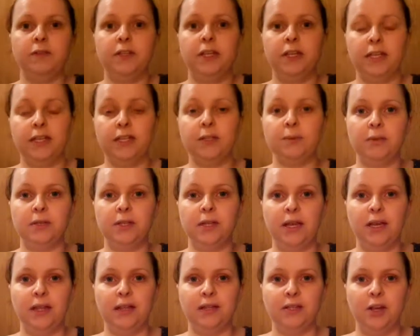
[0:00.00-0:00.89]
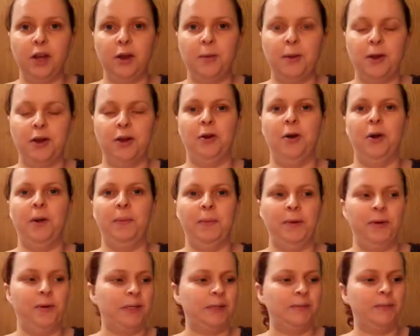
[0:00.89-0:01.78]
Obviously, this wasn't in the Soap and Glory
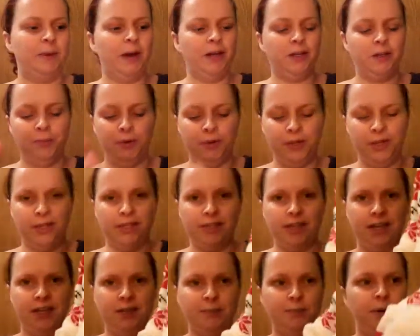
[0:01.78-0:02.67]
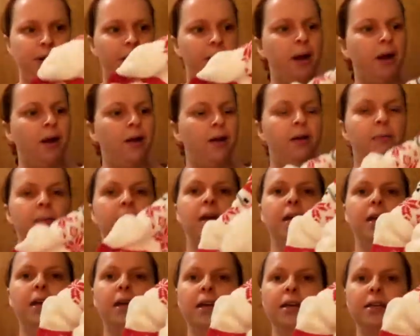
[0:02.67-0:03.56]
box, but I just put these in here to bring them home.
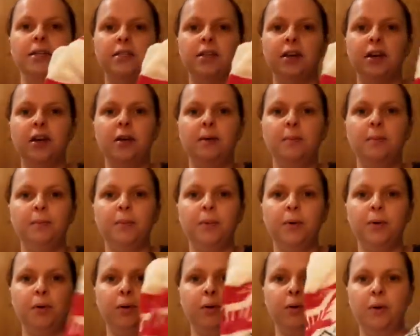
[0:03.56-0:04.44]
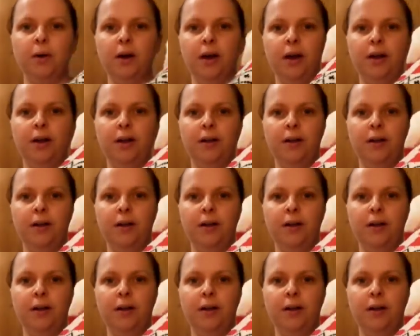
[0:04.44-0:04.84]
Some more